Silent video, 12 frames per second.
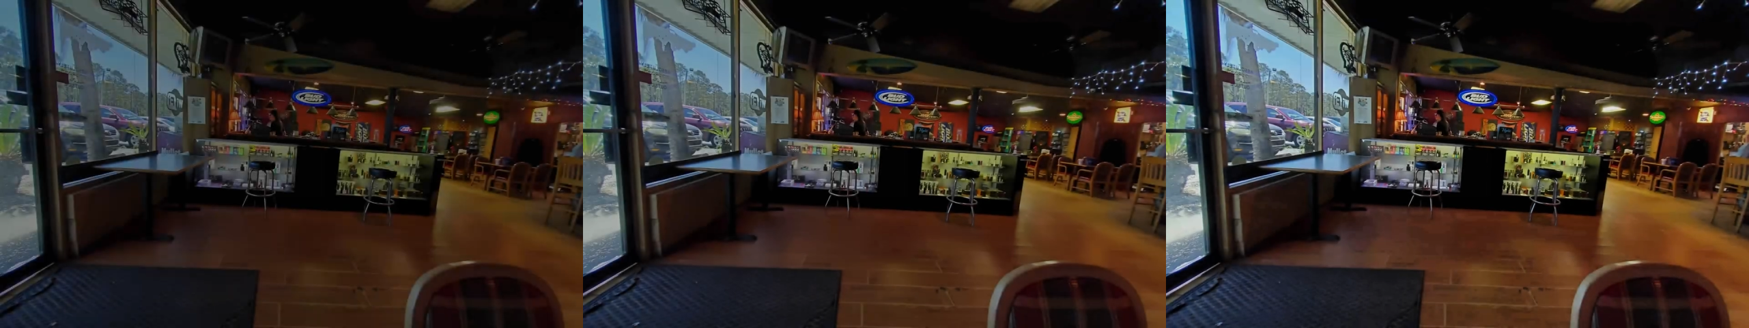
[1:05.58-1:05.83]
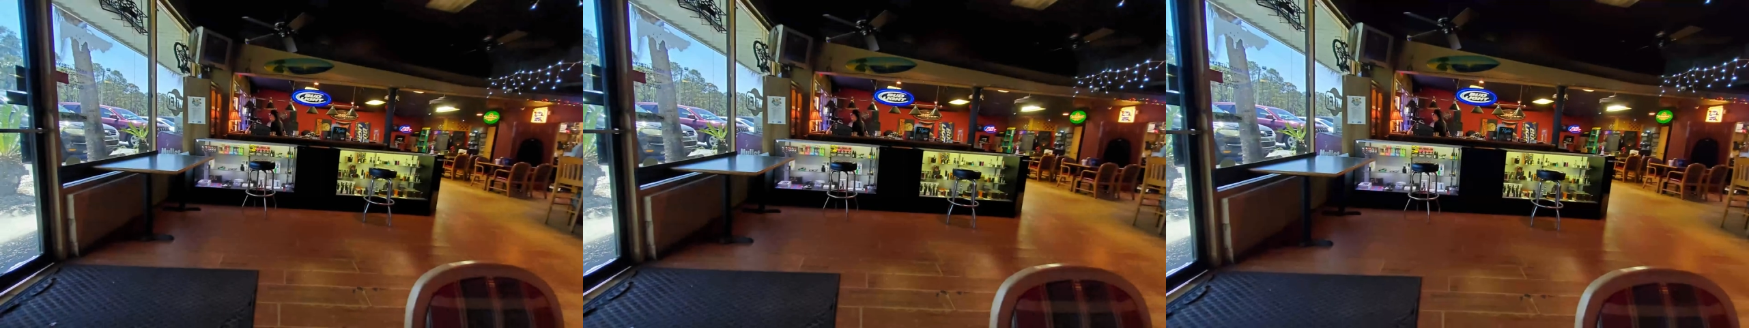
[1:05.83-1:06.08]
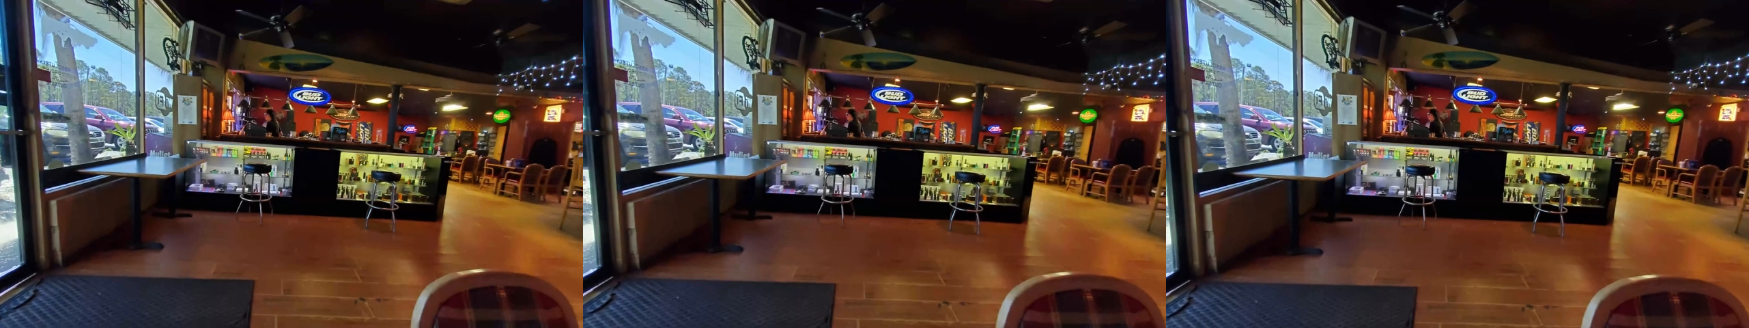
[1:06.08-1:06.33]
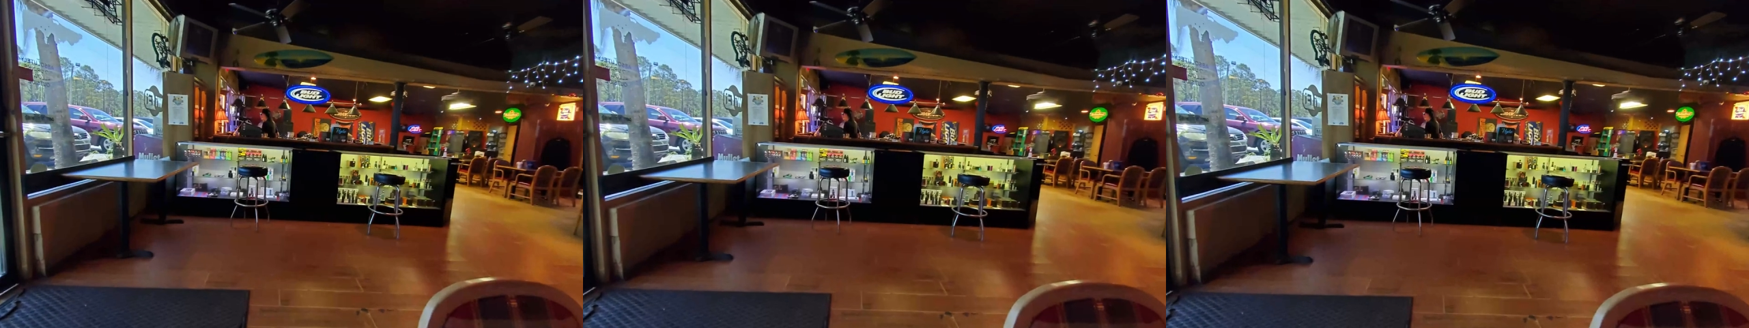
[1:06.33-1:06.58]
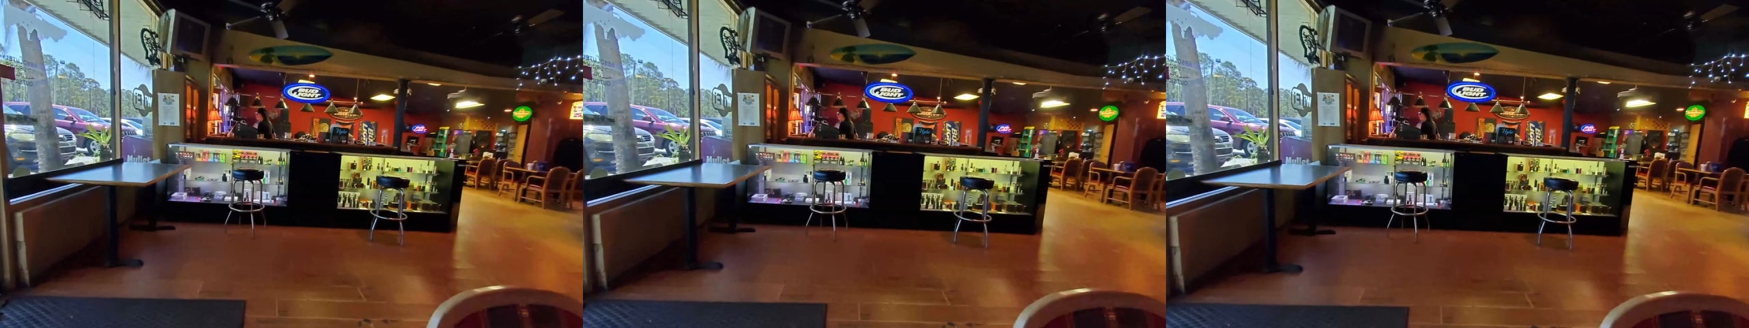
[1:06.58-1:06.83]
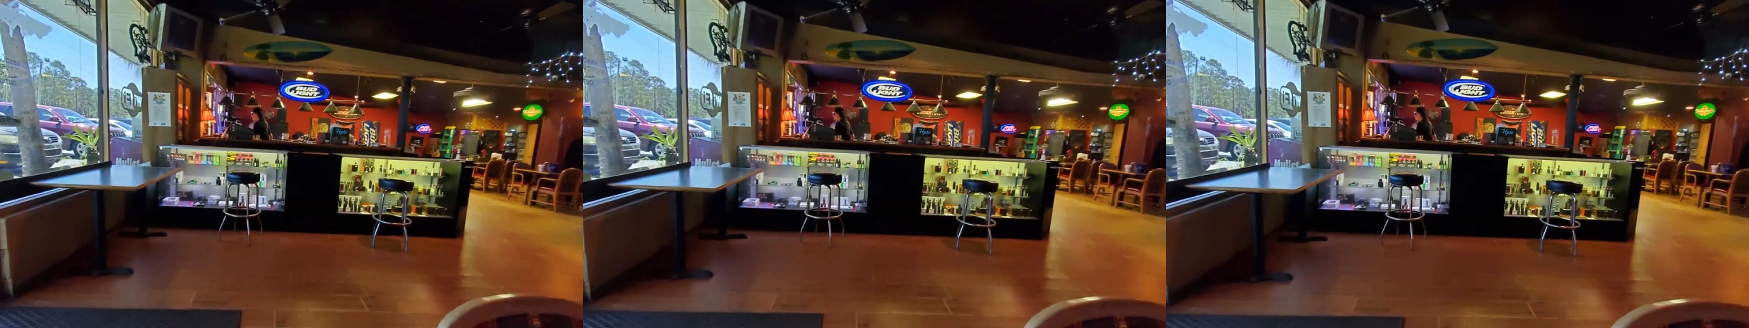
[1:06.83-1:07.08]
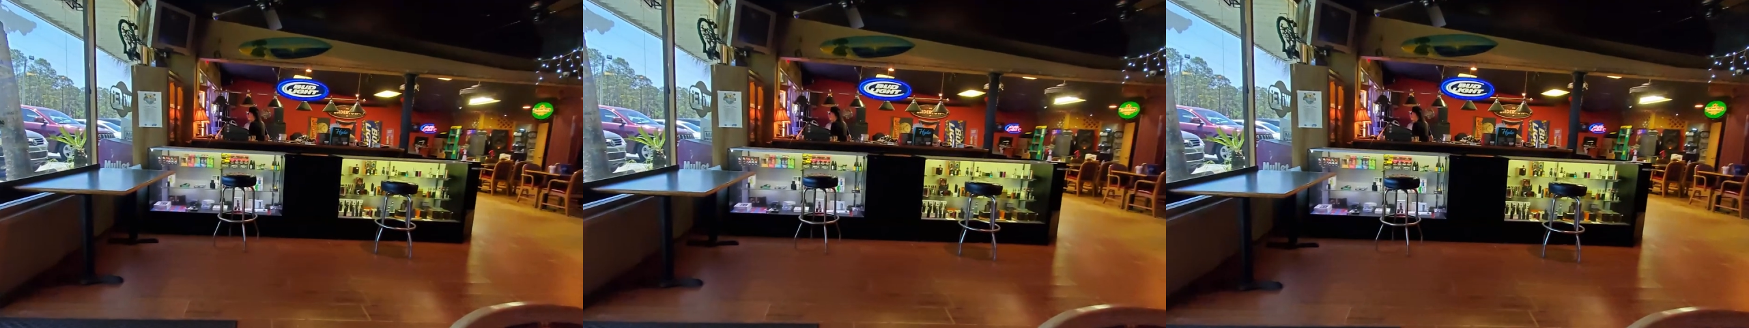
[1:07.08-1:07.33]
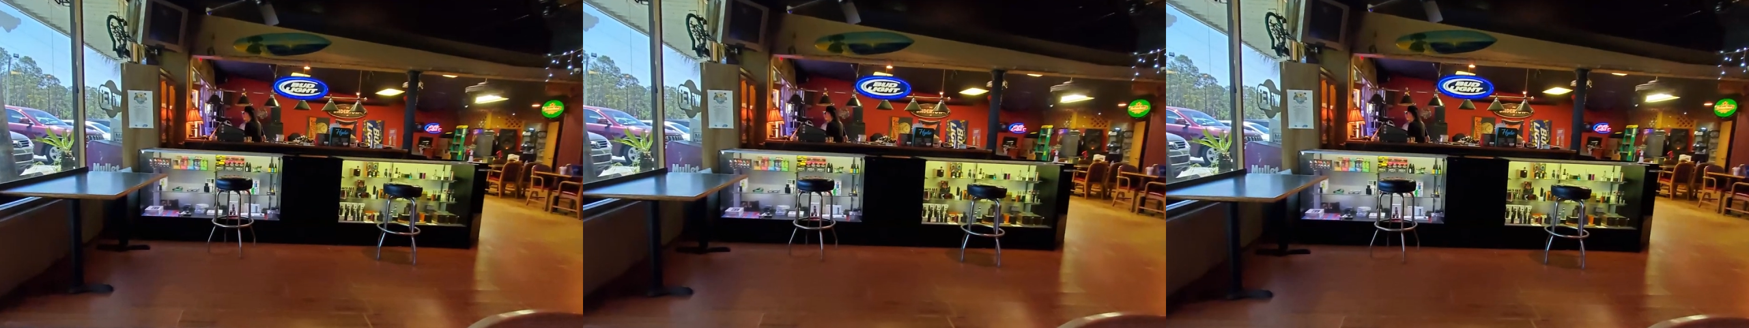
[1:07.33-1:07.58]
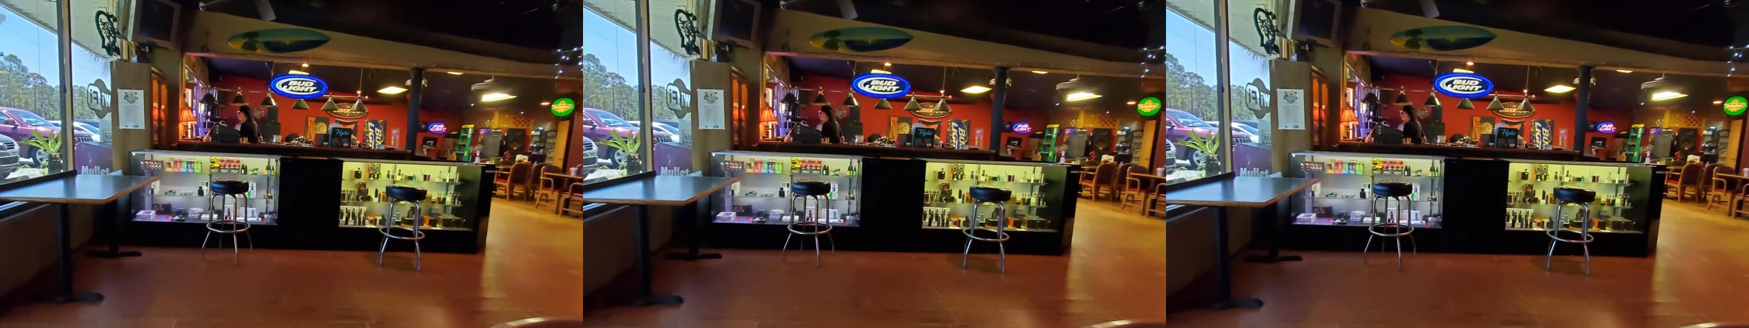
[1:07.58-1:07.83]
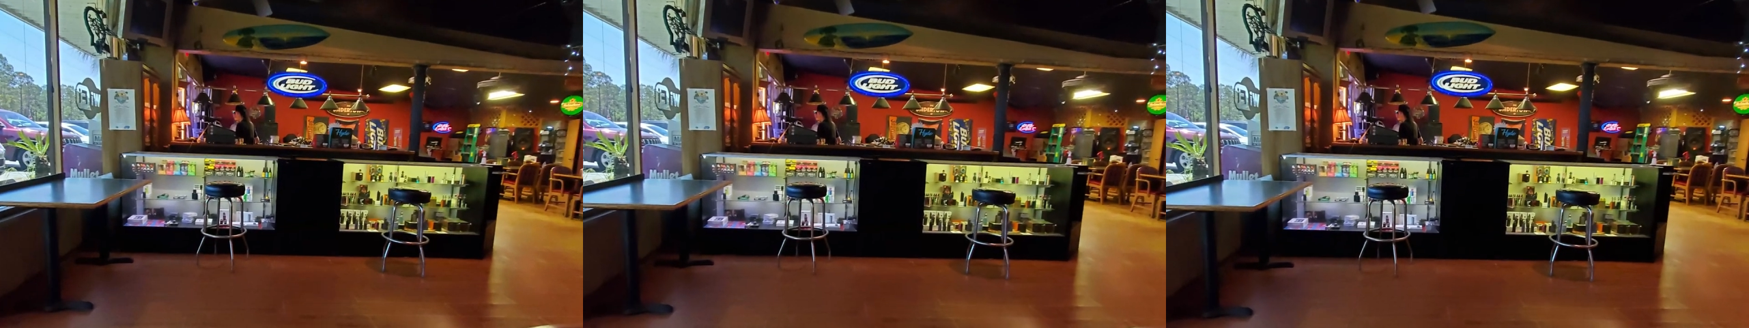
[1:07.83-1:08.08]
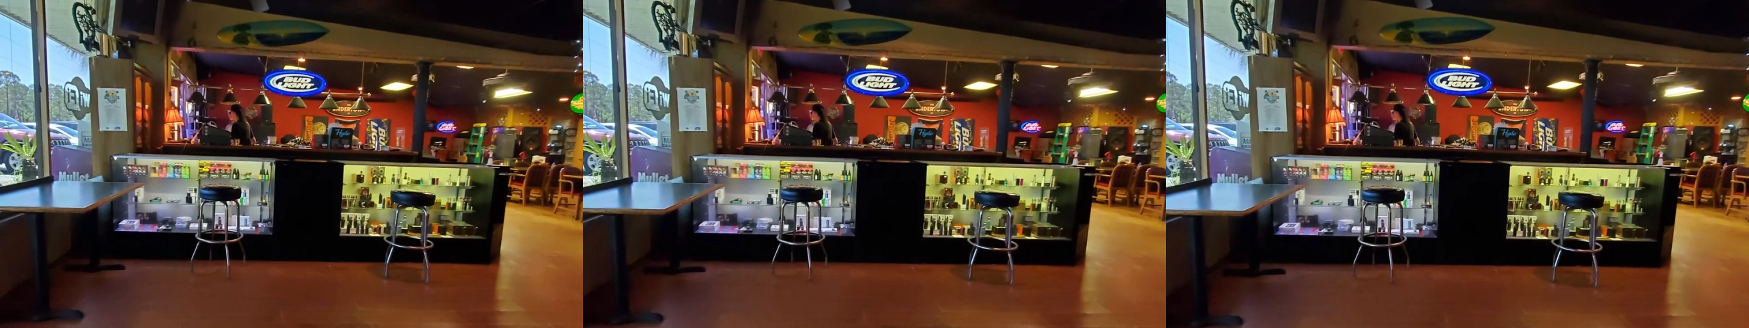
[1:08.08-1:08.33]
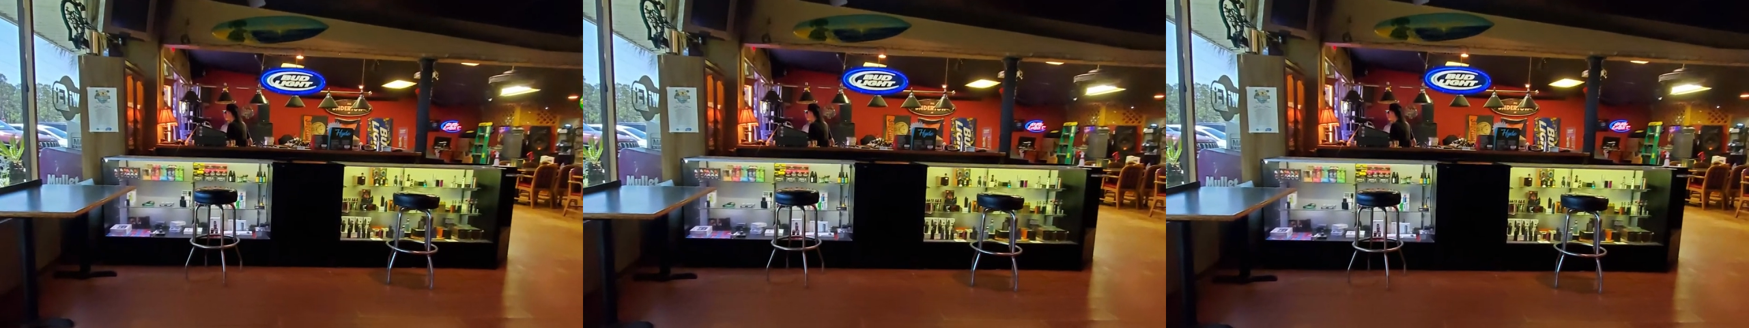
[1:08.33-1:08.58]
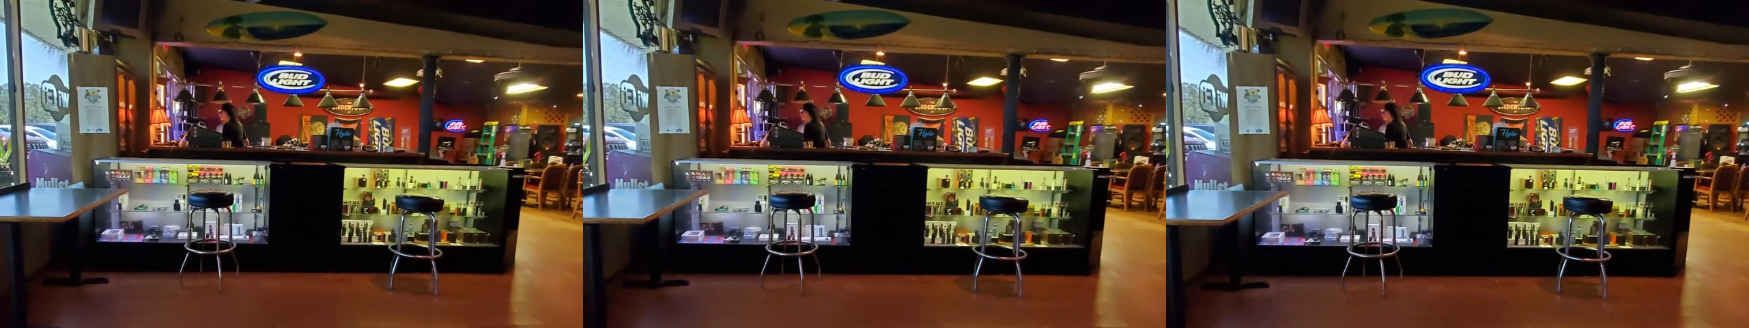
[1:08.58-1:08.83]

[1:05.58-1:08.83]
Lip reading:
[unreadable: no face in view]